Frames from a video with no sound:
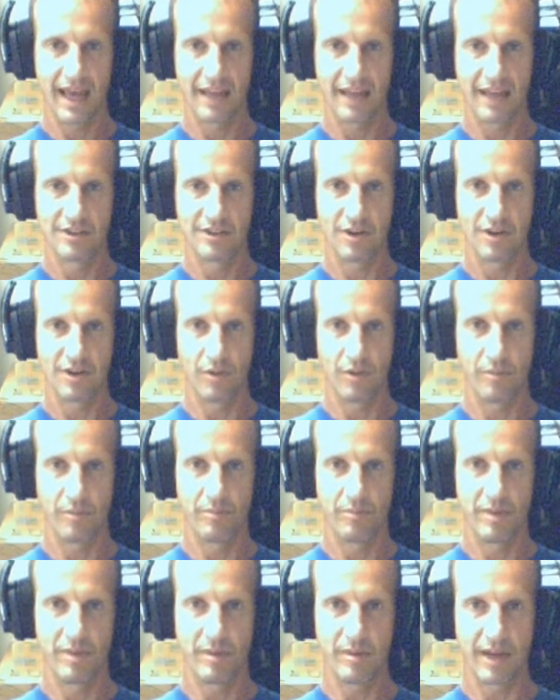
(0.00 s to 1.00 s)
And so
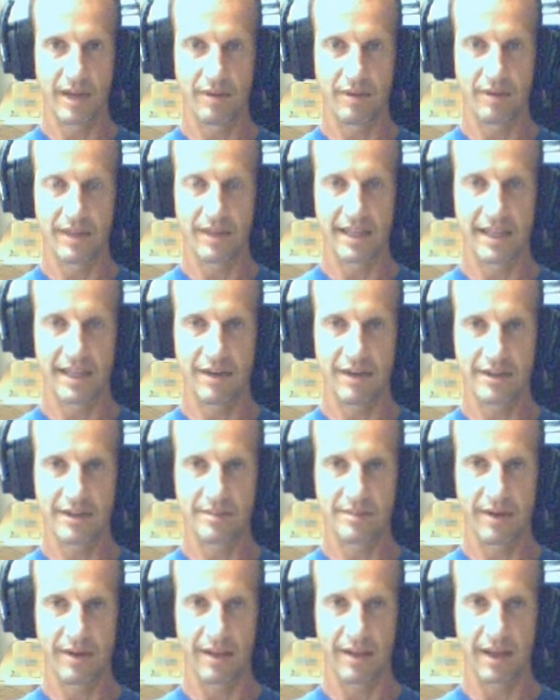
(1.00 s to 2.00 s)
people got really
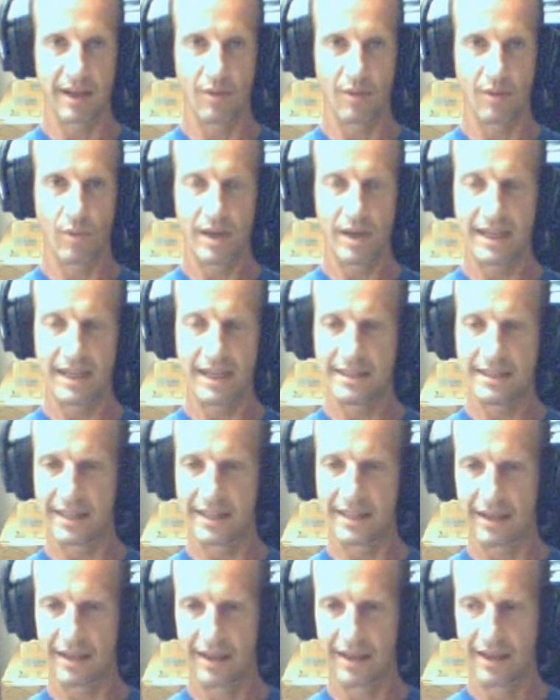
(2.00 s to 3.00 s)
curious about, like, what
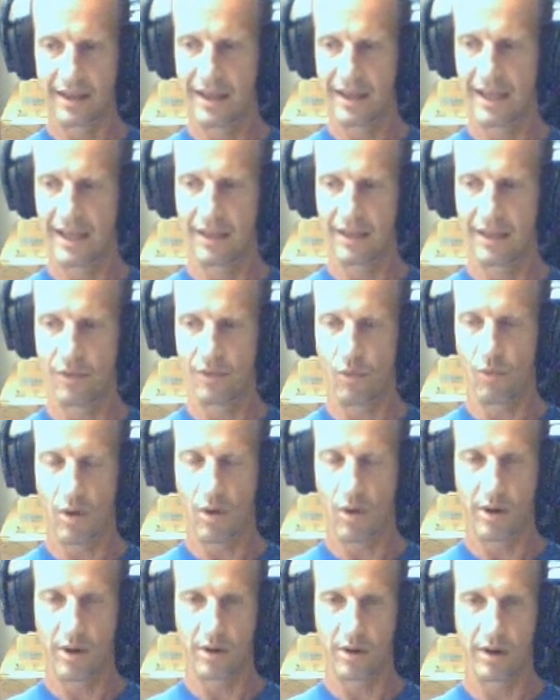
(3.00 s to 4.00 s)
is it in the
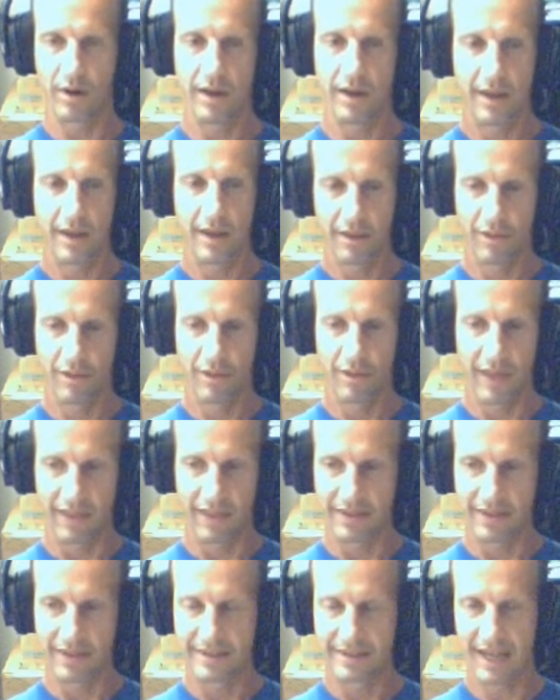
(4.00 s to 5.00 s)
water
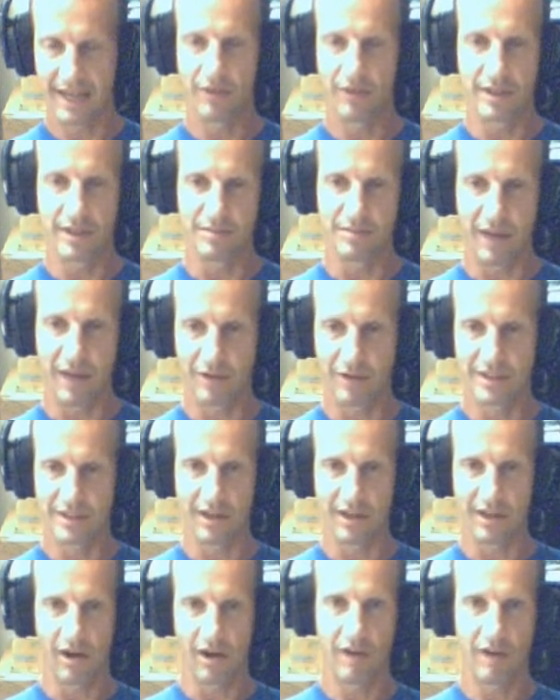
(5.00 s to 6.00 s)
that the sound is
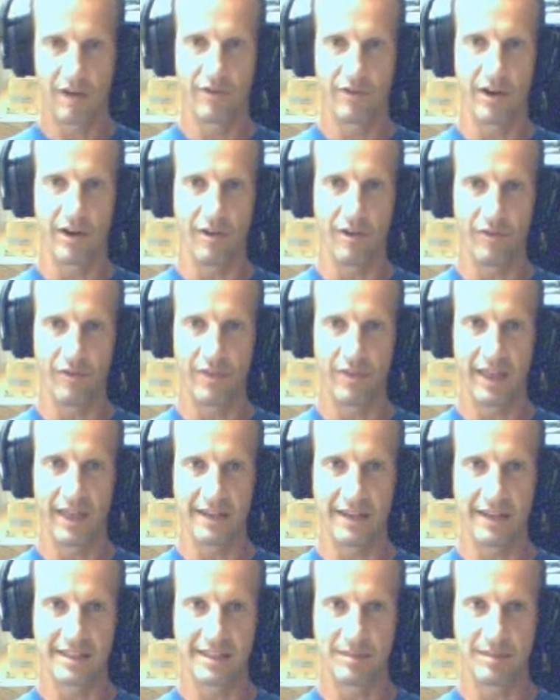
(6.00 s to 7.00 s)
bouncing off of
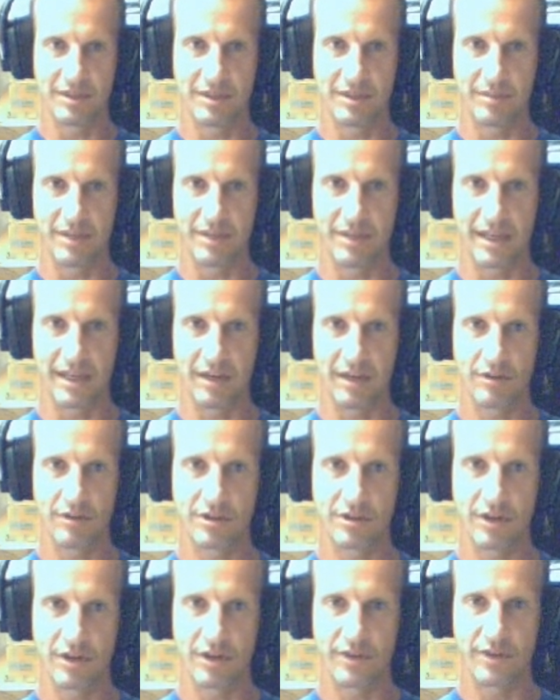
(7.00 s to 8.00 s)
that seems to be near
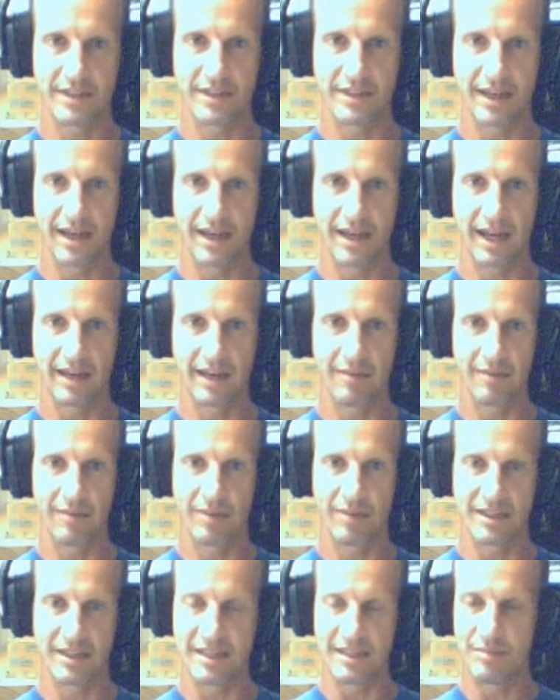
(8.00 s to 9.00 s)
the surface at night
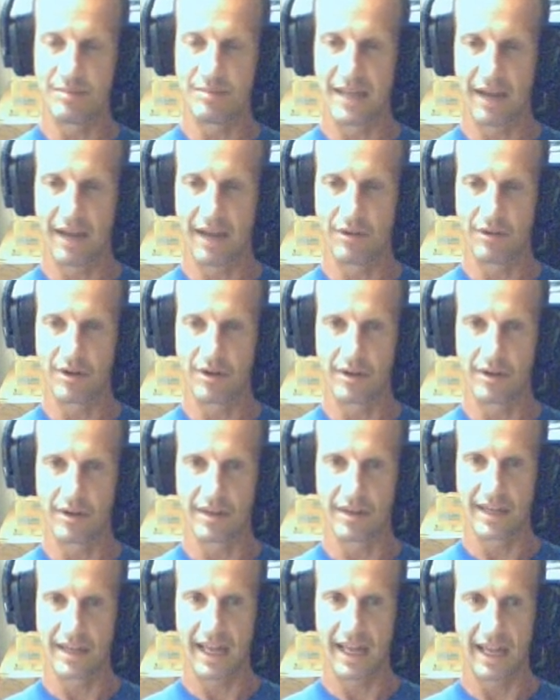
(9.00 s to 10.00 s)
but deep down
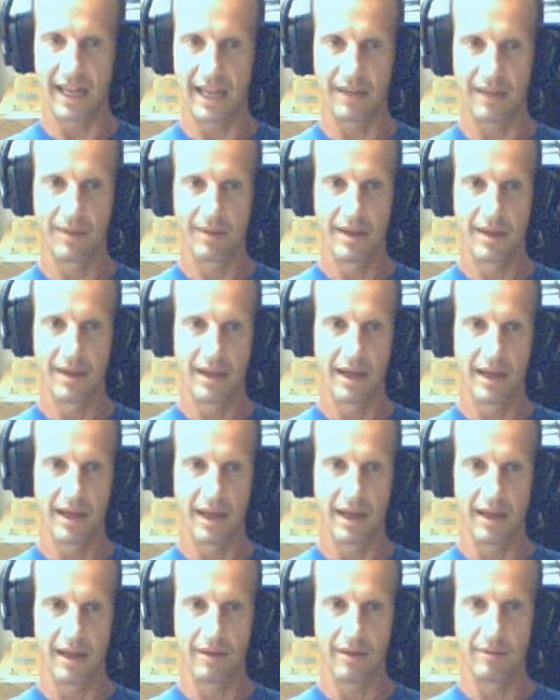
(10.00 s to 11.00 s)
during the day,
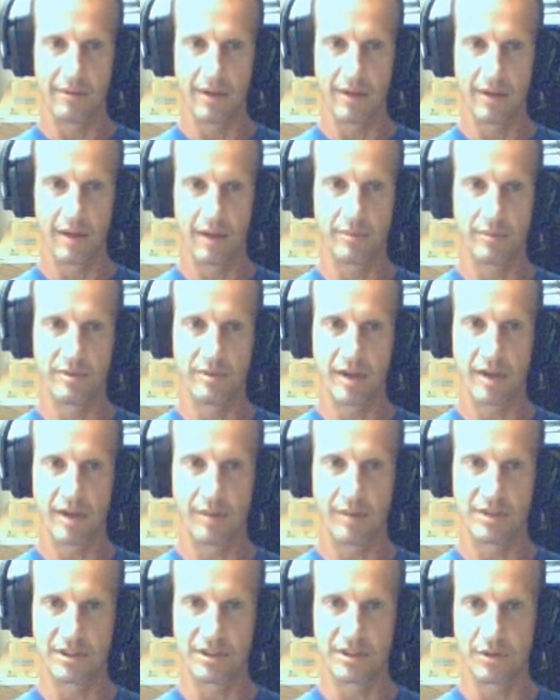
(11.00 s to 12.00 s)

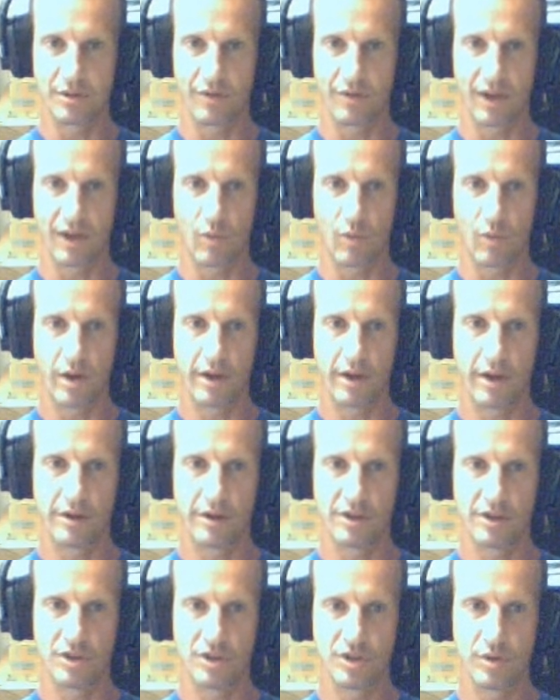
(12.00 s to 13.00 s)
up to sort of like 100 to